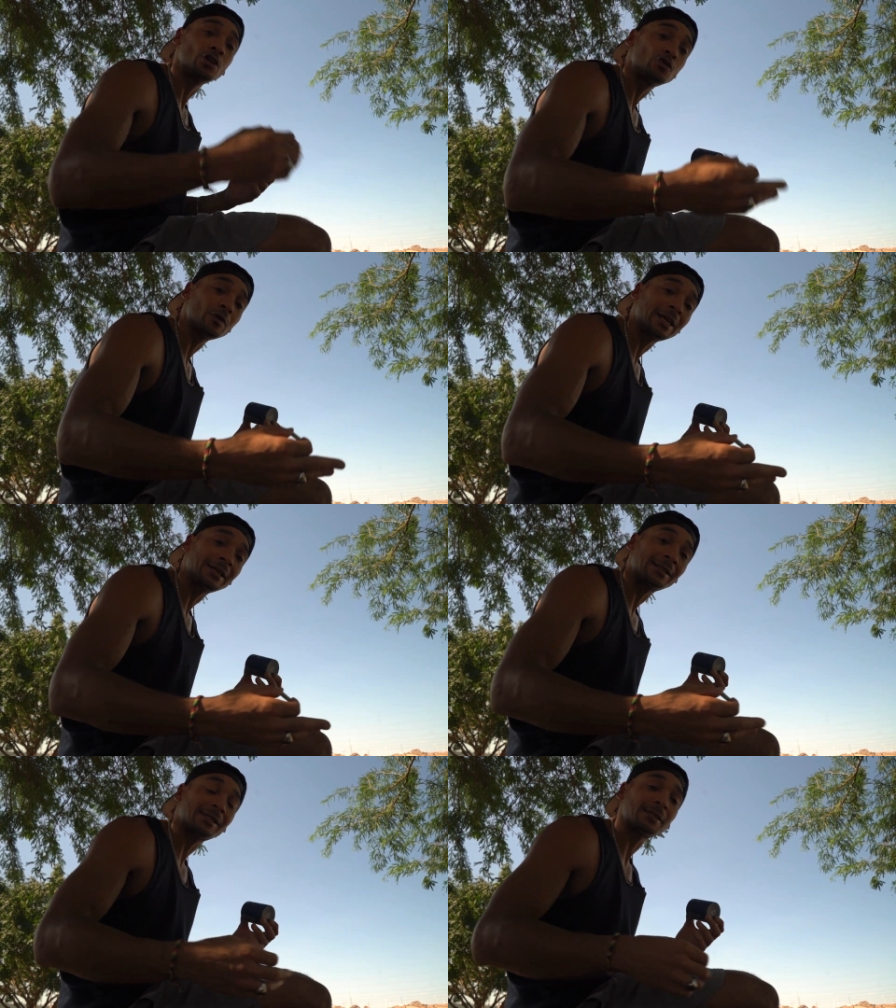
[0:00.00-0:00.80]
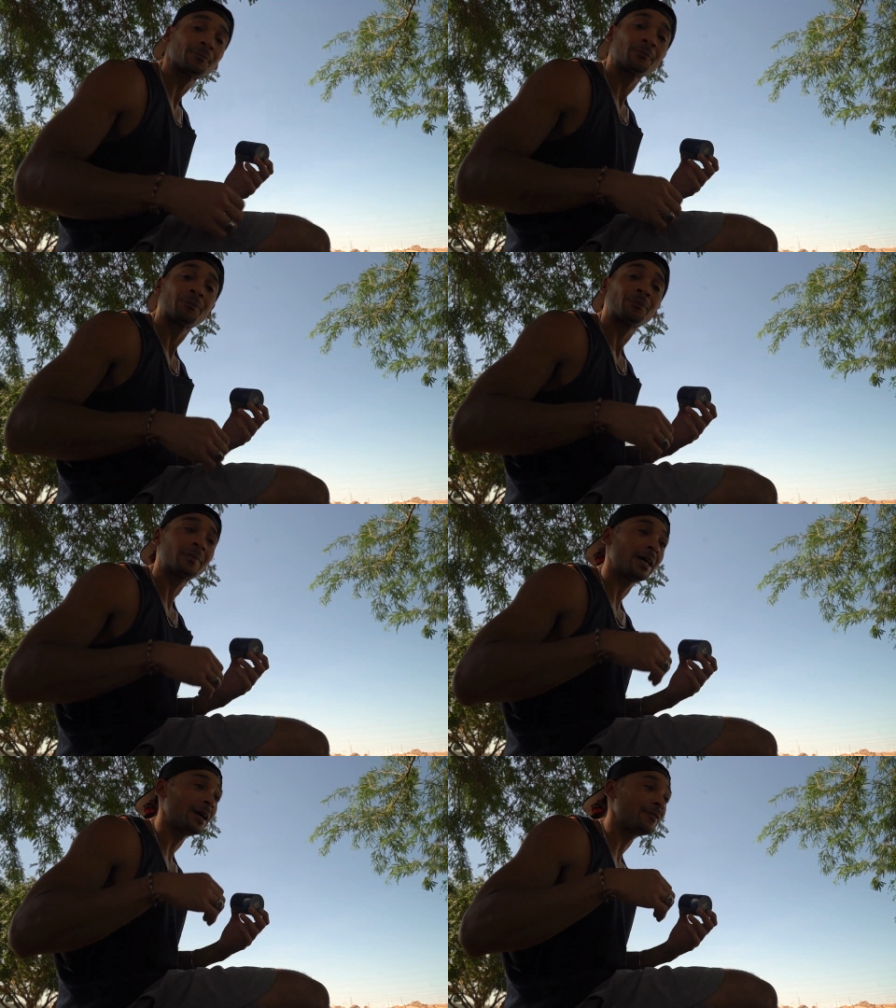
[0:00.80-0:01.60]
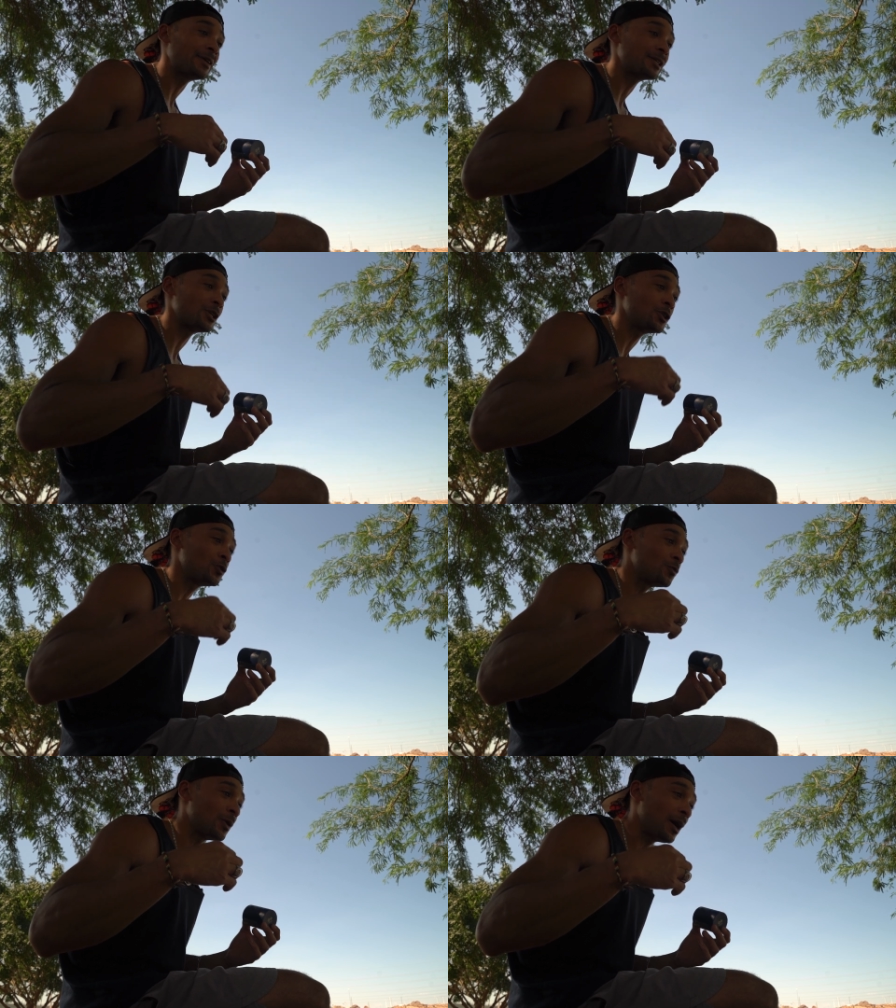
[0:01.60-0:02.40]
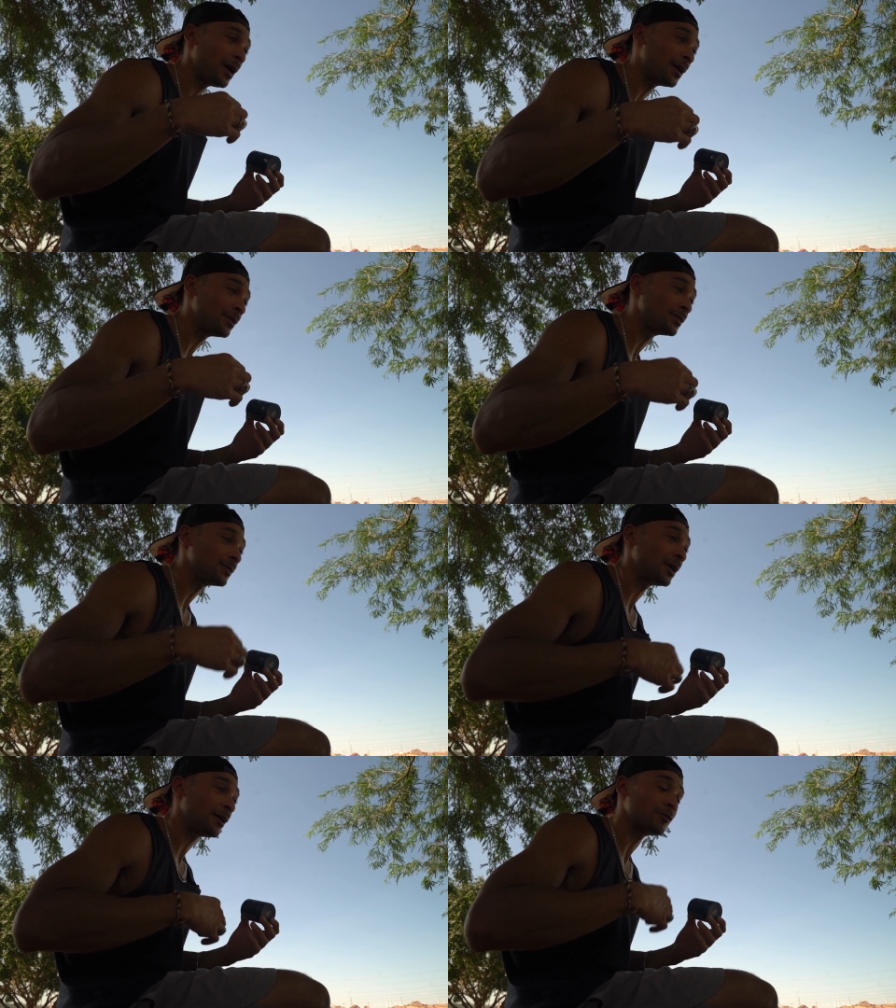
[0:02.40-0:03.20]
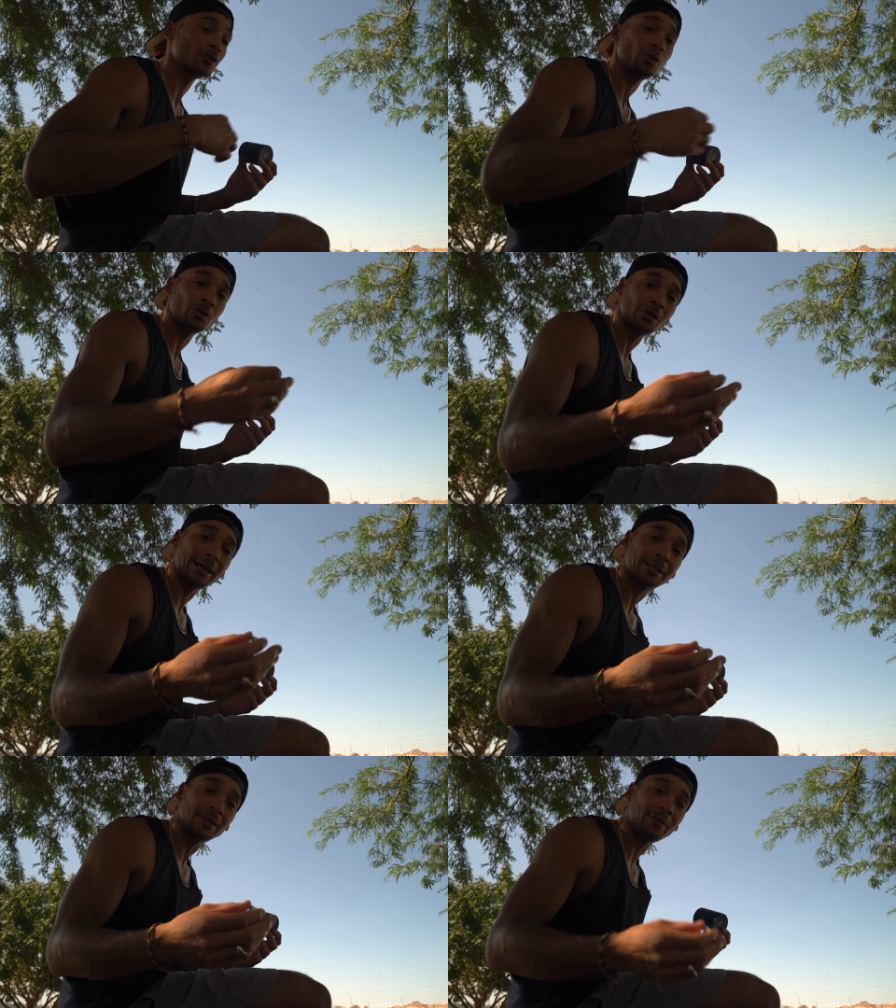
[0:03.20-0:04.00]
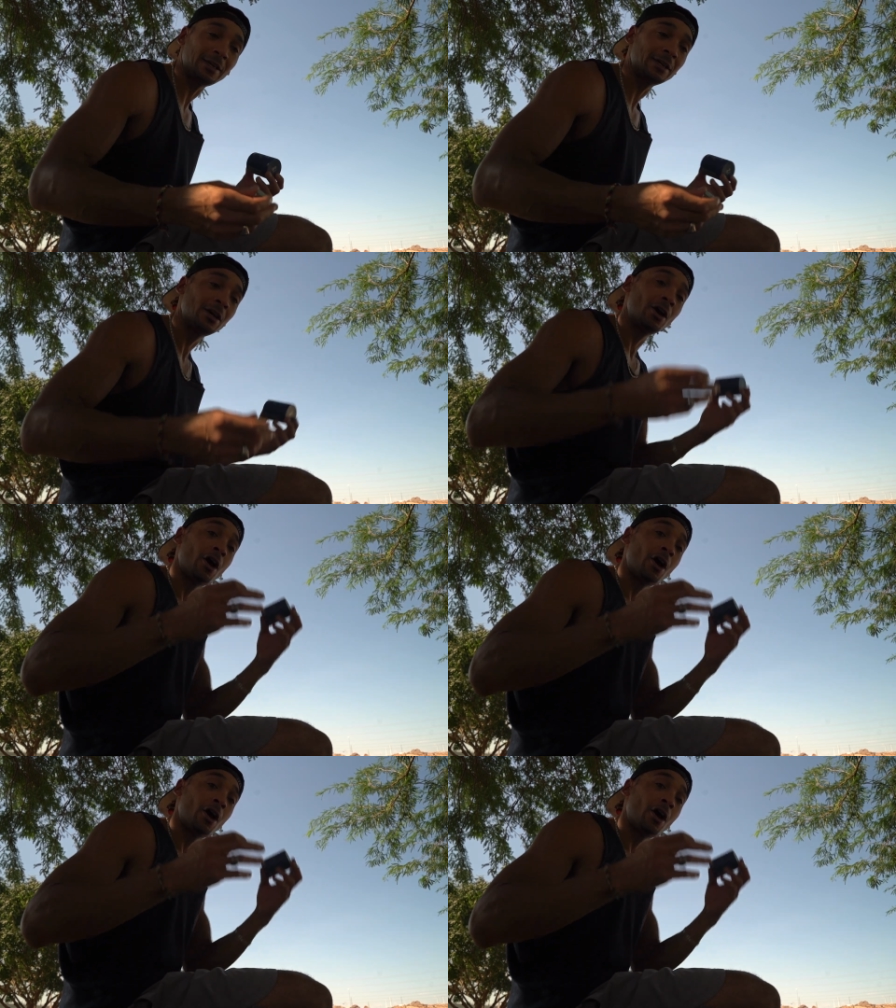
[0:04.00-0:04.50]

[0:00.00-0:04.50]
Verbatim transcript: drinks the things that you do on uh, for social activity